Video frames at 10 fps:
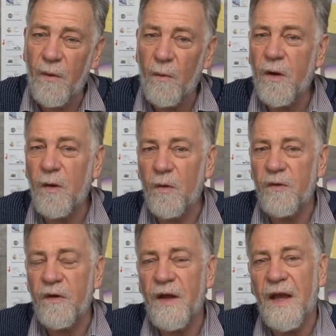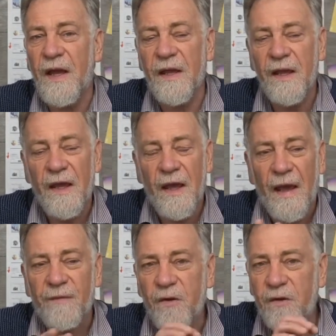And we want to look today
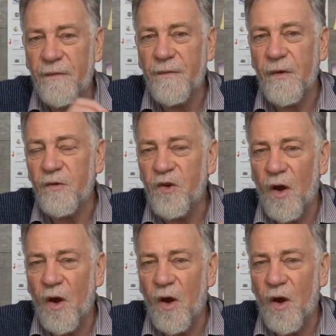at the different